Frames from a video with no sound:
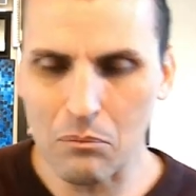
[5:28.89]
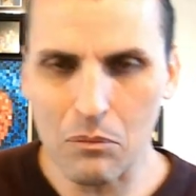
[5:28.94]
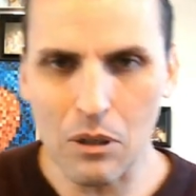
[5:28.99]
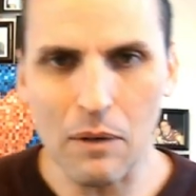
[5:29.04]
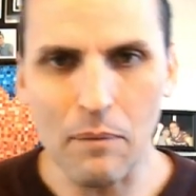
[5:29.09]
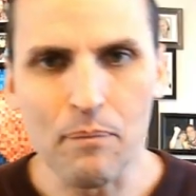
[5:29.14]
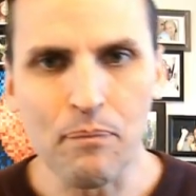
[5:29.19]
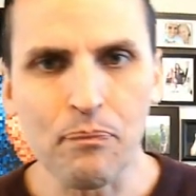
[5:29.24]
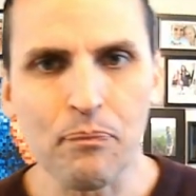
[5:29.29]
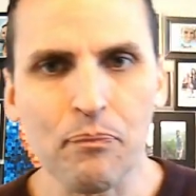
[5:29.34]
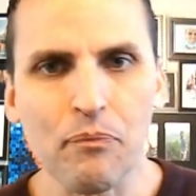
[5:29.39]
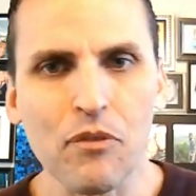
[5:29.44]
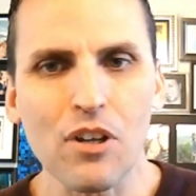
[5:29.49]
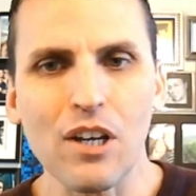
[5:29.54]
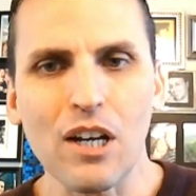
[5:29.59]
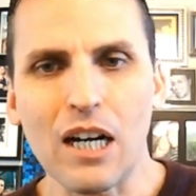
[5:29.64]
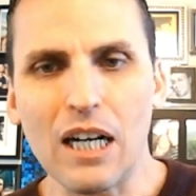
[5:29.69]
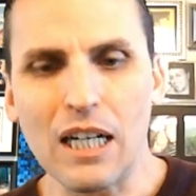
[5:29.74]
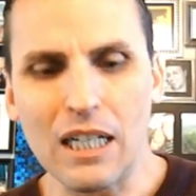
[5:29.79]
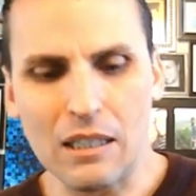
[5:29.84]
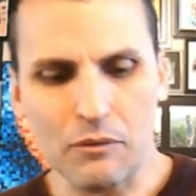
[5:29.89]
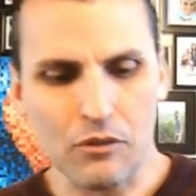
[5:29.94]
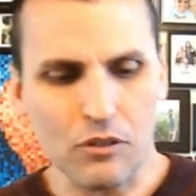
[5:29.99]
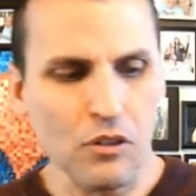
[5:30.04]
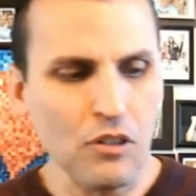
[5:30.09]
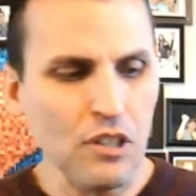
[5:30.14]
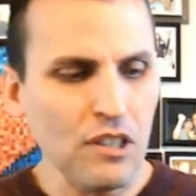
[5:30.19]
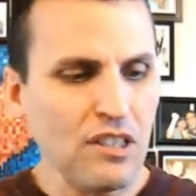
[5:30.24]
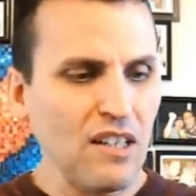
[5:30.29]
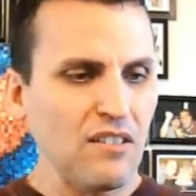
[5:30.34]
But
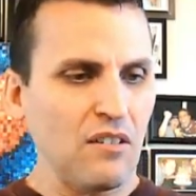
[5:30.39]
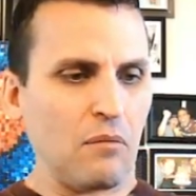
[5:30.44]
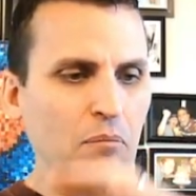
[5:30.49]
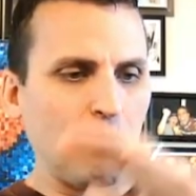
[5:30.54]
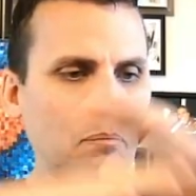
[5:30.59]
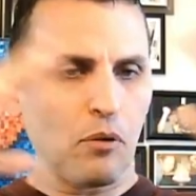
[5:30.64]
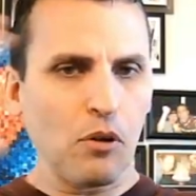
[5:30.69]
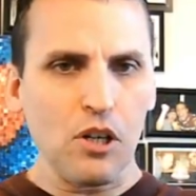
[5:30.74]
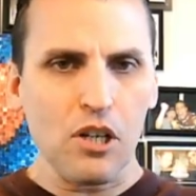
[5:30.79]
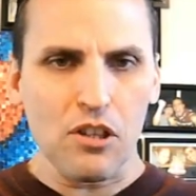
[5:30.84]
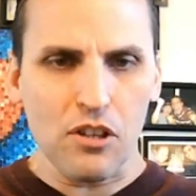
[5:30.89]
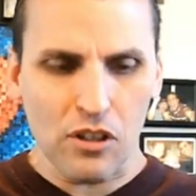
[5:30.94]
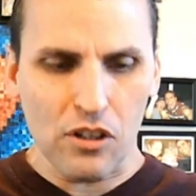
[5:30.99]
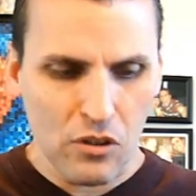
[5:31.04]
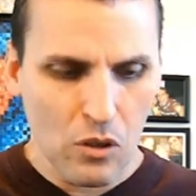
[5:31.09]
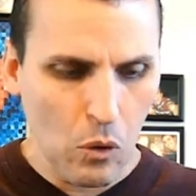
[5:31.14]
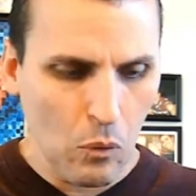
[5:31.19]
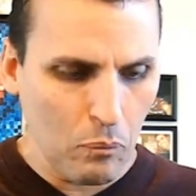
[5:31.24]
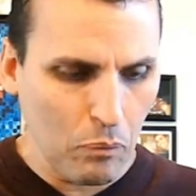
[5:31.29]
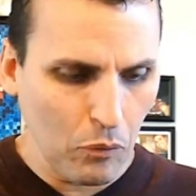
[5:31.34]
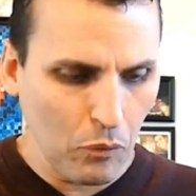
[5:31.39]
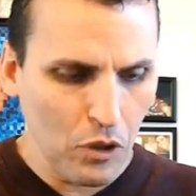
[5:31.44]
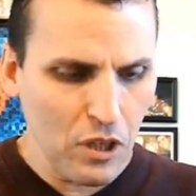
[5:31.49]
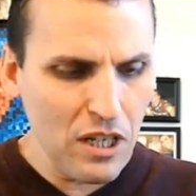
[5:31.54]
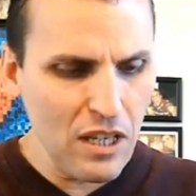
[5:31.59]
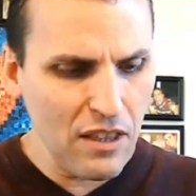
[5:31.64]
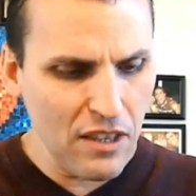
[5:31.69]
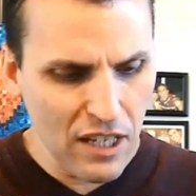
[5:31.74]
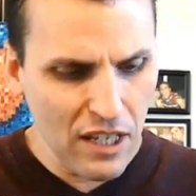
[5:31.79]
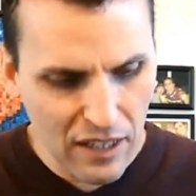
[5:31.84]
so this hasn't there's no
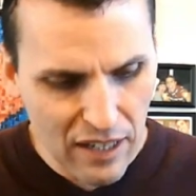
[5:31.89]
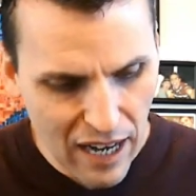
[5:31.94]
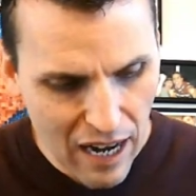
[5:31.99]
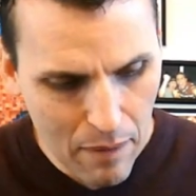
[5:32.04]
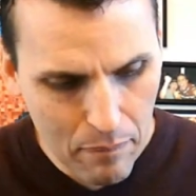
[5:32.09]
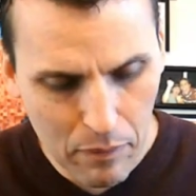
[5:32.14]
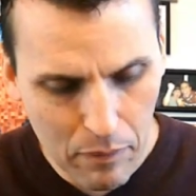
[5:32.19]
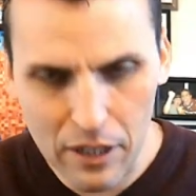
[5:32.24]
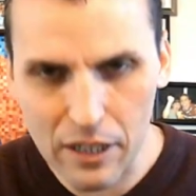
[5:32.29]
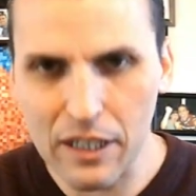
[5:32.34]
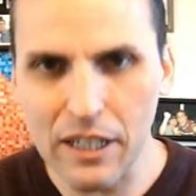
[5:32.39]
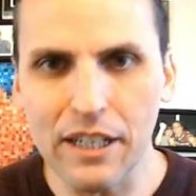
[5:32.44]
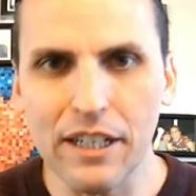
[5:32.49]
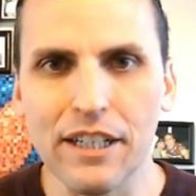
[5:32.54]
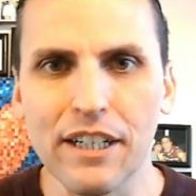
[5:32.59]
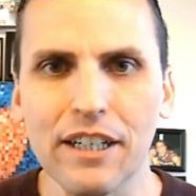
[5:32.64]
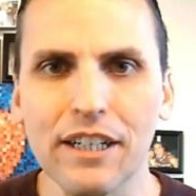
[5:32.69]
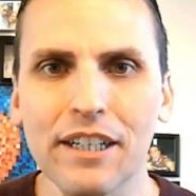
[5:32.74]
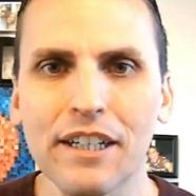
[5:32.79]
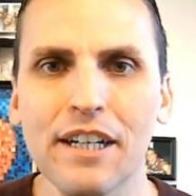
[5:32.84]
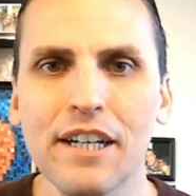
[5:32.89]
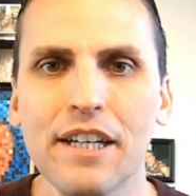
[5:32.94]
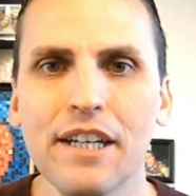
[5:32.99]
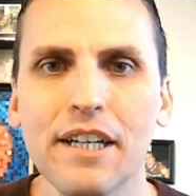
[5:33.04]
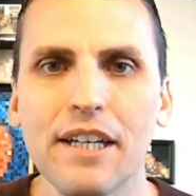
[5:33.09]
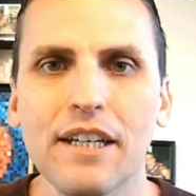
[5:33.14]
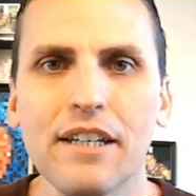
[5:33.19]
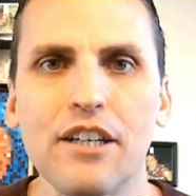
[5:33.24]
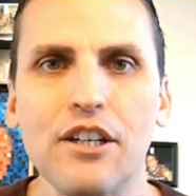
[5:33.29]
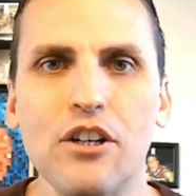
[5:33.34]
breathing happening here.
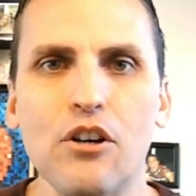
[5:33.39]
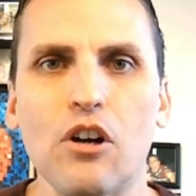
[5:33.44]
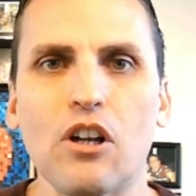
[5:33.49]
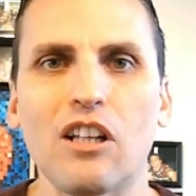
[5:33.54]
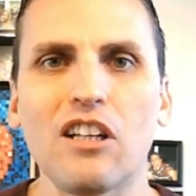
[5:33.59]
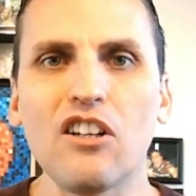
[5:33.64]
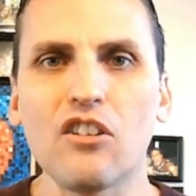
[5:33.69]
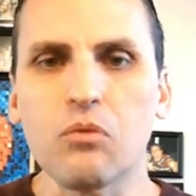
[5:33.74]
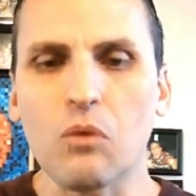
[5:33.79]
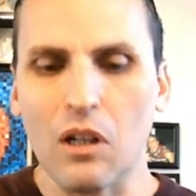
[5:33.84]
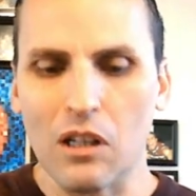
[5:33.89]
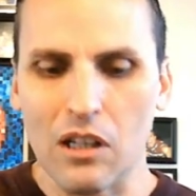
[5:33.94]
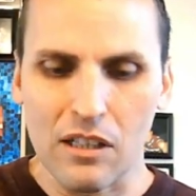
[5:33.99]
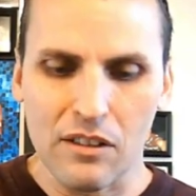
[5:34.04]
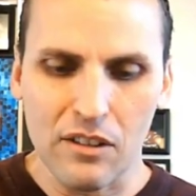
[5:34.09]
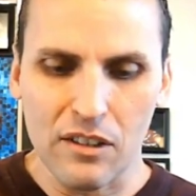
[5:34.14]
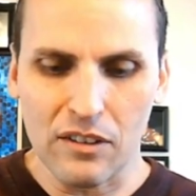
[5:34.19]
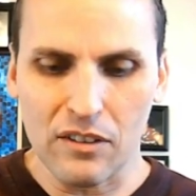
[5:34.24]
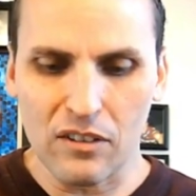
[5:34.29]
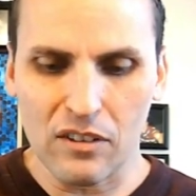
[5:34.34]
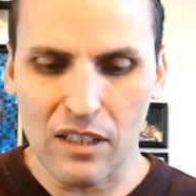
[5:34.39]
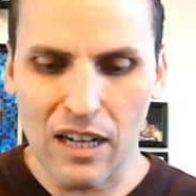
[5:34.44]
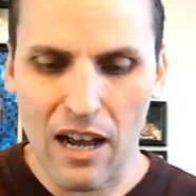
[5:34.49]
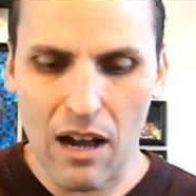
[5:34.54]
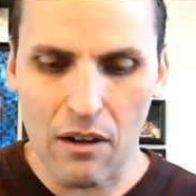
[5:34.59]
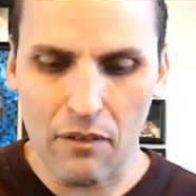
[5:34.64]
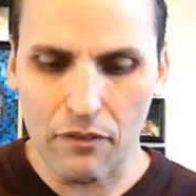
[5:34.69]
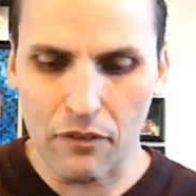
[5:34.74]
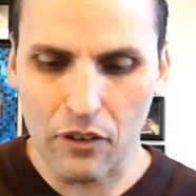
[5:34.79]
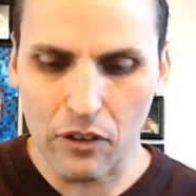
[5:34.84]
You know, at least want to let this sit
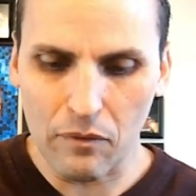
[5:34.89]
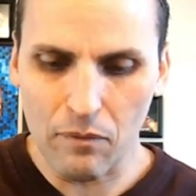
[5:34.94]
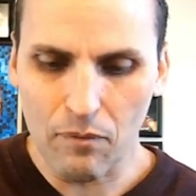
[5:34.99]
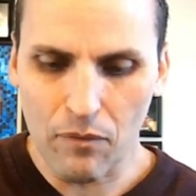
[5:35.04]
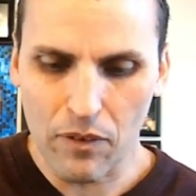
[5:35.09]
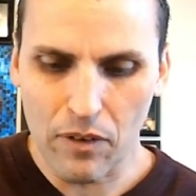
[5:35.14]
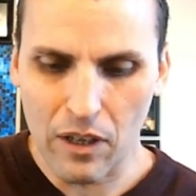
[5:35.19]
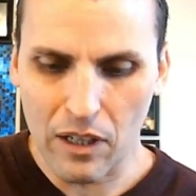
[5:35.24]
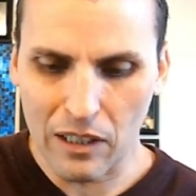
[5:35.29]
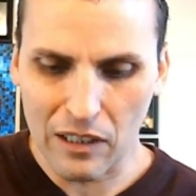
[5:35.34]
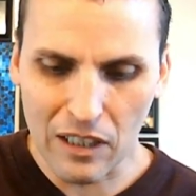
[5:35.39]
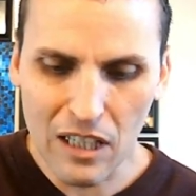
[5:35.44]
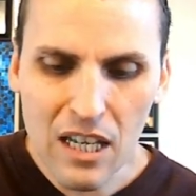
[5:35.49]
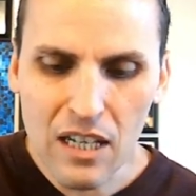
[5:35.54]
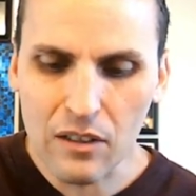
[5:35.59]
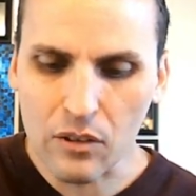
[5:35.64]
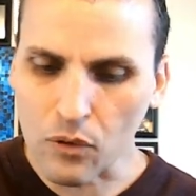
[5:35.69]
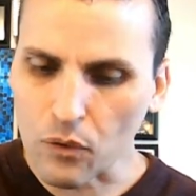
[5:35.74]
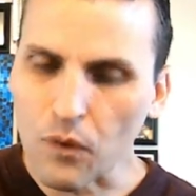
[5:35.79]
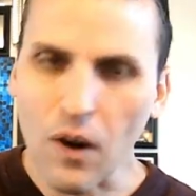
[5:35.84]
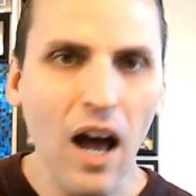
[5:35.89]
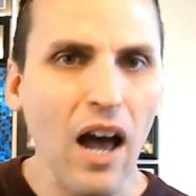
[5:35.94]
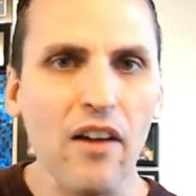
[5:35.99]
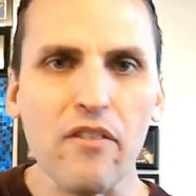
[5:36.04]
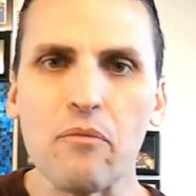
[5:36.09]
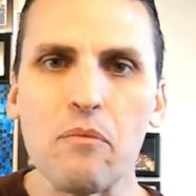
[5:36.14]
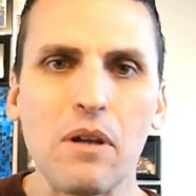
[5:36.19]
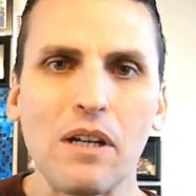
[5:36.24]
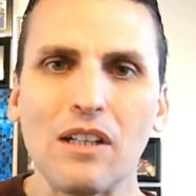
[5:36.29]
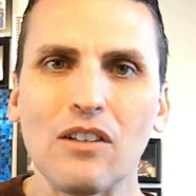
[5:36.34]
out for at least
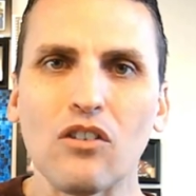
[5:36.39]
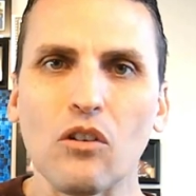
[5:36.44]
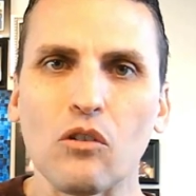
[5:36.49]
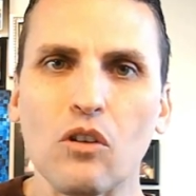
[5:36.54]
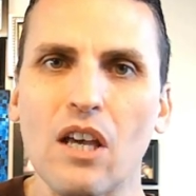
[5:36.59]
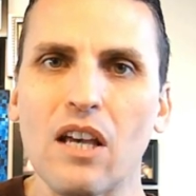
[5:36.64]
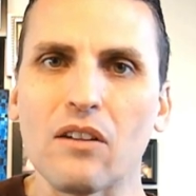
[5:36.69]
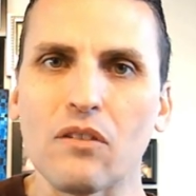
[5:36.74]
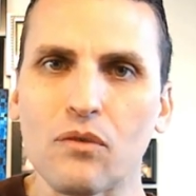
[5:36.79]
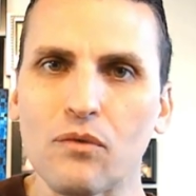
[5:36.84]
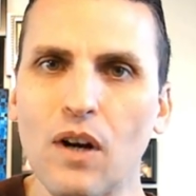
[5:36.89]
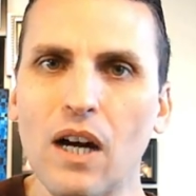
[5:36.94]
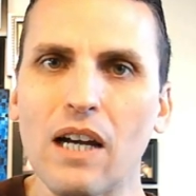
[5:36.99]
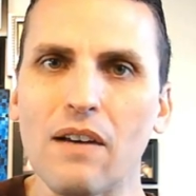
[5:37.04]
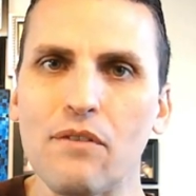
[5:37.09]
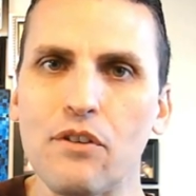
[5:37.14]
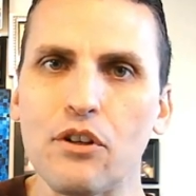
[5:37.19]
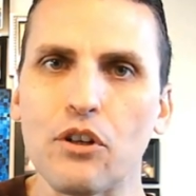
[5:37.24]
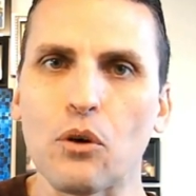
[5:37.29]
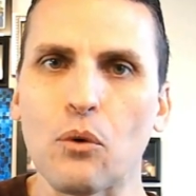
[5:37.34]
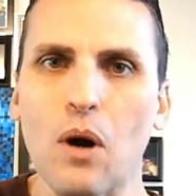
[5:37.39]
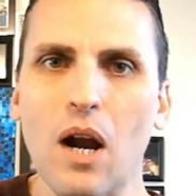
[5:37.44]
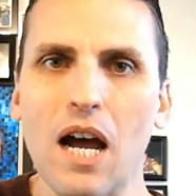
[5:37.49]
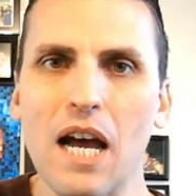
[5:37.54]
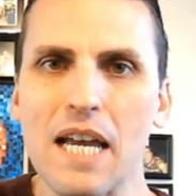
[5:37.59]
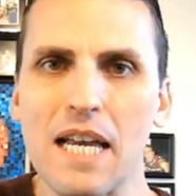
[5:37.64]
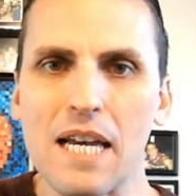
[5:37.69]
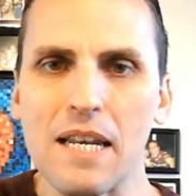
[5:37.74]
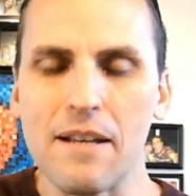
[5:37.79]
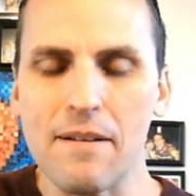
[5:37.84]
5 minutes since it has 5-year
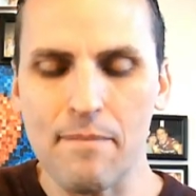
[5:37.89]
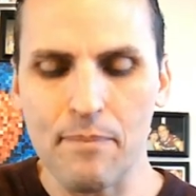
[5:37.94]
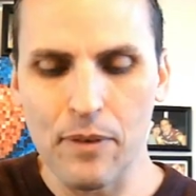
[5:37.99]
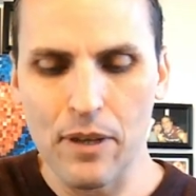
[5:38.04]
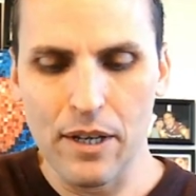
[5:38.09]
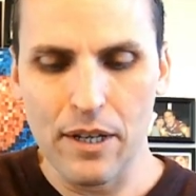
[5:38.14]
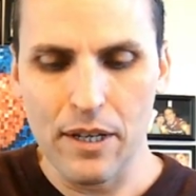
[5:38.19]
rye in it.